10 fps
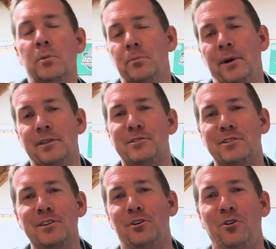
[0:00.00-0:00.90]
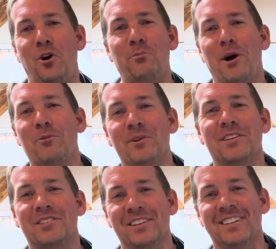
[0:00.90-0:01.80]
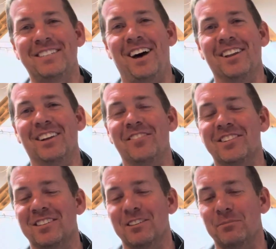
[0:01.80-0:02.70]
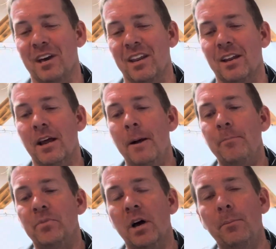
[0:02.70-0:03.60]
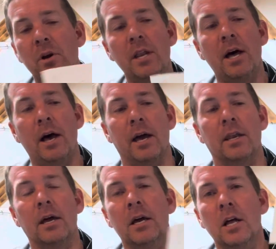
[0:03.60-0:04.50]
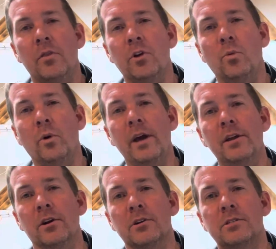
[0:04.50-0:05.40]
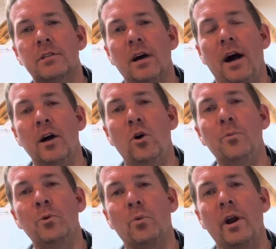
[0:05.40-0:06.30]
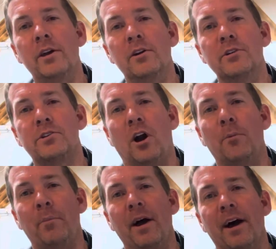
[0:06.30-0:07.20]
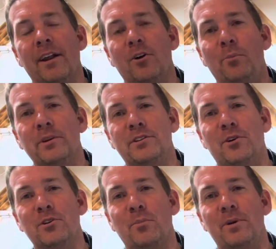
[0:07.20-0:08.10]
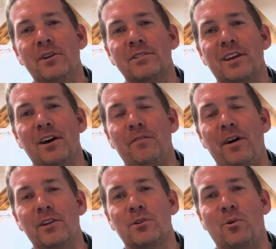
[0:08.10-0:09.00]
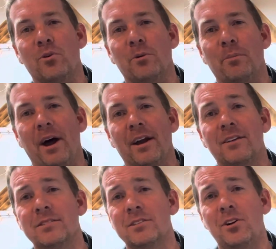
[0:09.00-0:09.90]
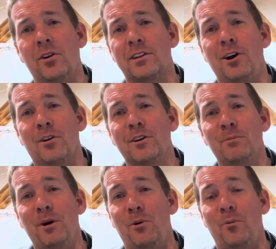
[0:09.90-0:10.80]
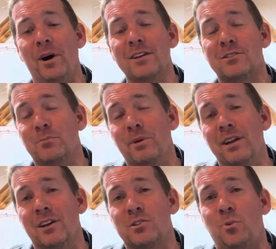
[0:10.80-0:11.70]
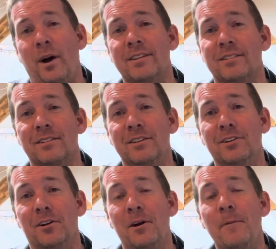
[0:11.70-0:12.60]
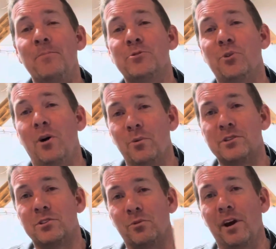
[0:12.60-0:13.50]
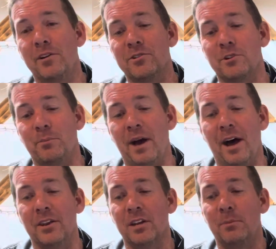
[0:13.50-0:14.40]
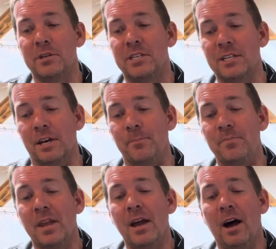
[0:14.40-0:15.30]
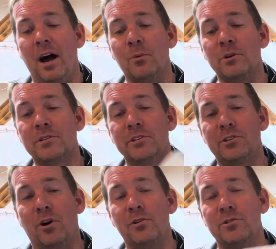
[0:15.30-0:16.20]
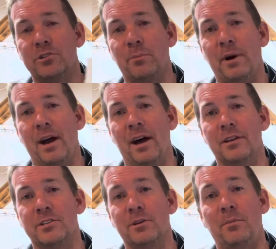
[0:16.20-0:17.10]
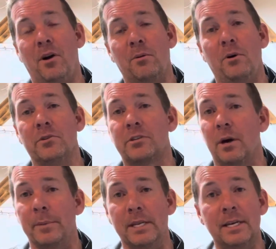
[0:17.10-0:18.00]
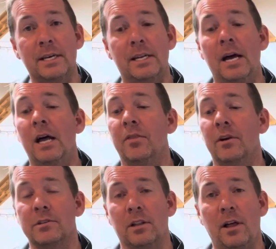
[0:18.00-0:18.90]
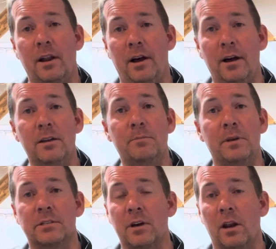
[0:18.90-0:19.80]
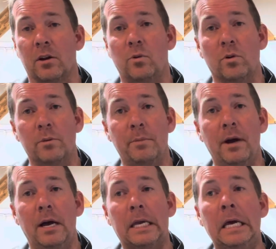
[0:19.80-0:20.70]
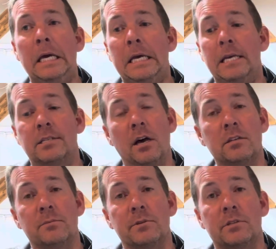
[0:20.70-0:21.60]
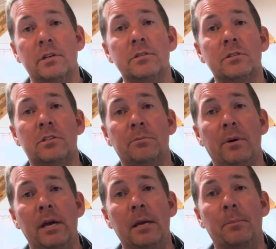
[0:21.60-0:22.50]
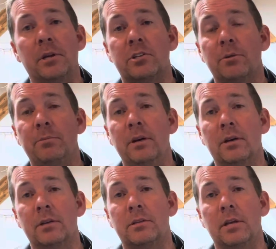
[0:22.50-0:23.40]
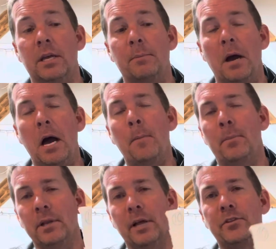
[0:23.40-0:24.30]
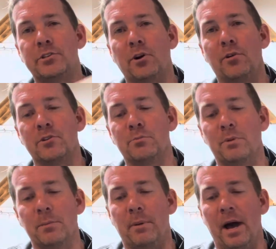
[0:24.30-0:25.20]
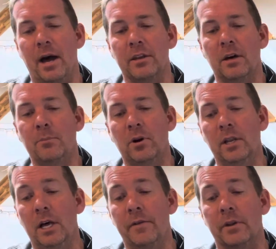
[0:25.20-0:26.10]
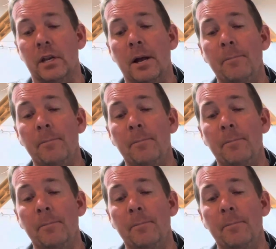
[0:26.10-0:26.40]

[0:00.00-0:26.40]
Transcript: But still, on my wish list, I'd love to see them get it. Number nine, the Raiders. I hope the Raiders are bad. I hope Antonio Pierce can't find a quarterback because he's already talking about ways to beat us twice a year. So I wish the Raiders are bad. Number 10, I wish the Chargers are bad. Jim Harbaugh's coming in. There's a lot of hype. He's got a quarterback. He's got some decisions to make, but he should be a good team. But let the Chargers be bad. Number 11,